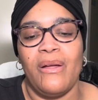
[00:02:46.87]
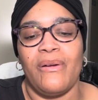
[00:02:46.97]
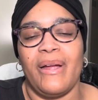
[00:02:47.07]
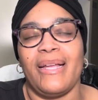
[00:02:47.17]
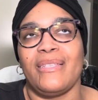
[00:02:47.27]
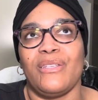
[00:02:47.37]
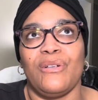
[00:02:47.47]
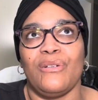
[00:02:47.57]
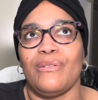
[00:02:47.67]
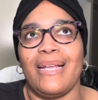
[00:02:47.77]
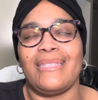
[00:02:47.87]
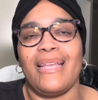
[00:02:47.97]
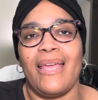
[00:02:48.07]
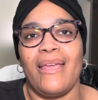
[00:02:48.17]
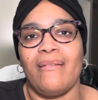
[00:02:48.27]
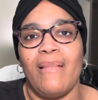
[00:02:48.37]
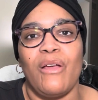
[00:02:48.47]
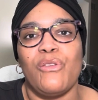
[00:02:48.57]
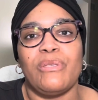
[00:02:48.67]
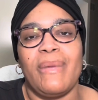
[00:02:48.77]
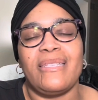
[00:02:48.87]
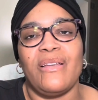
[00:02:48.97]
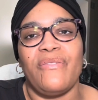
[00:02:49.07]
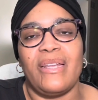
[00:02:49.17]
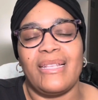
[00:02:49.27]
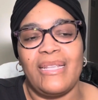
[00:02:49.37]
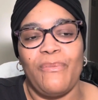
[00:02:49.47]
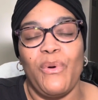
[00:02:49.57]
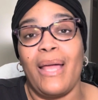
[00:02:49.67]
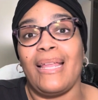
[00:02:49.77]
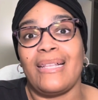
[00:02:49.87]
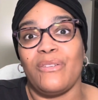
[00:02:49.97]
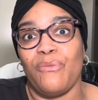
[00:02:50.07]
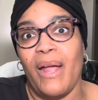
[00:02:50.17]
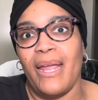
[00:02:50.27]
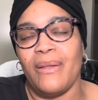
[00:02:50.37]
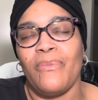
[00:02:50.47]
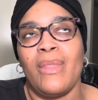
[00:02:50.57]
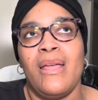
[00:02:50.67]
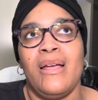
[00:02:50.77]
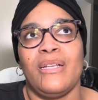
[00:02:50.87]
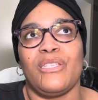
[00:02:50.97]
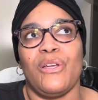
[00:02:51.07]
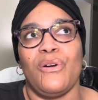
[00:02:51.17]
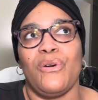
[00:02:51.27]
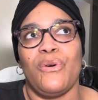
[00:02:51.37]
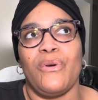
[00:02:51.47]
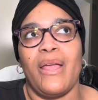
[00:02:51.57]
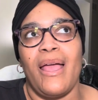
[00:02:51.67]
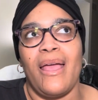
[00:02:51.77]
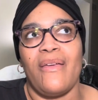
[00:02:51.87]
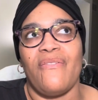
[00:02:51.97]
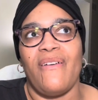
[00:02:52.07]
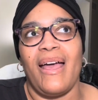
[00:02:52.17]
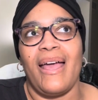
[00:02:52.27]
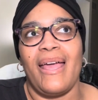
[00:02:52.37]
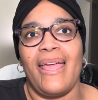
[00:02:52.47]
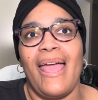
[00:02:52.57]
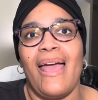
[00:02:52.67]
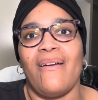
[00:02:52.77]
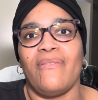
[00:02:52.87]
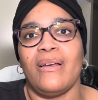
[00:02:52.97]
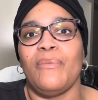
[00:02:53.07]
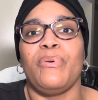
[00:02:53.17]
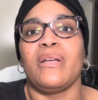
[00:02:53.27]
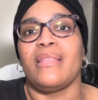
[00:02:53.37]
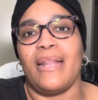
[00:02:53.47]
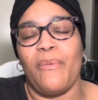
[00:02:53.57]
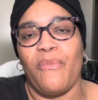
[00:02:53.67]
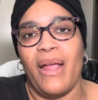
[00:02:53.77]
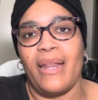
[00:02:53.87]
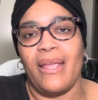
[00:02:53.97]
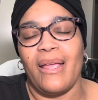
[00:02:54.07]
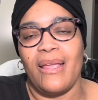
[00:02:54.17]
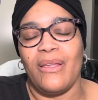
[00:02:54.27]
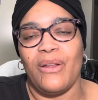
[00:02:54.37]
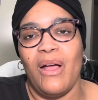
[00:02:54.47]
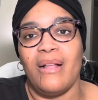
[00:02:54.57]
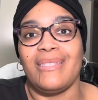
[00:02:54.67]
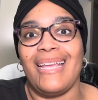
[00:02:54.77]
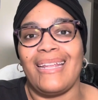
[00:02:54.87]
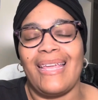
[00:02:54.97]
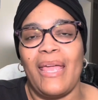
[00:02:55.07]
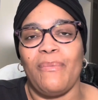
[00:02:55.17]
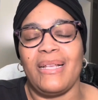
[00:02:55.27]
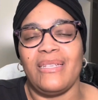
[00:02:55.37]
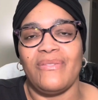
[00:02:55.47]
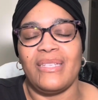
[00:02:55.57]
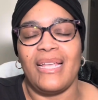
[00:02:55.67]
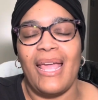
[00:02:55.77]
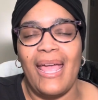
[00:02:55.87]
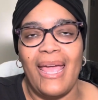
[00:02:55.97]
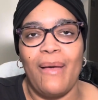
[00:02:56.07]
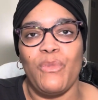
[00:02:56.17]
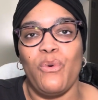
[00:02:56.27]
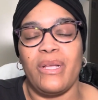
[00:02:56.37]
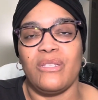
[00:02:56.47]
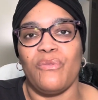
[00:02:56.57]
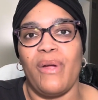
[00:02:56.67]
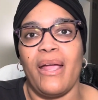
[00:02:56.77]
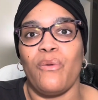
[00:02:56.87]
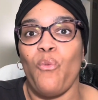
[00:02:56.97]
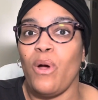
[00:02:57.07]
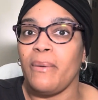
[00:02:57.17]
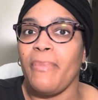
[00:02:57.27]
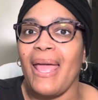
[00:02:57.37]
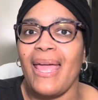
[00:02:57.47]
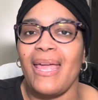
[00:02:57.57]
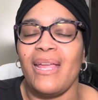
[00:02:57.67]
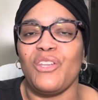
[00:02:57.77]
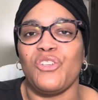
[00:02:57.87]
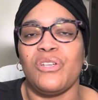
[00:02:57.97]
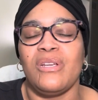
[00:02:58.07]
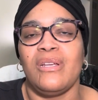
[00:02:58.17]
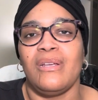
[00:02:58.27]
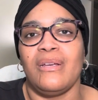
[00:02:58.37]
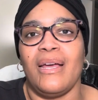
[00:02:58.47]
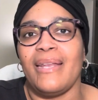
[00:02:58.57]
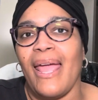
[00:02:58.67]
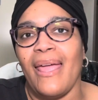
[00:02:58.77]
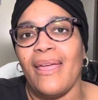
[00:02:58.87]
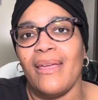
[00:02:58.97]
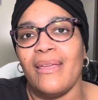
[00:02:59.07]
right? So let's say I'll use myself an example. I like to write. So if I have a book that I'm writing, I'll dedicate myself to say, hey, I'm going to write 1 page a day,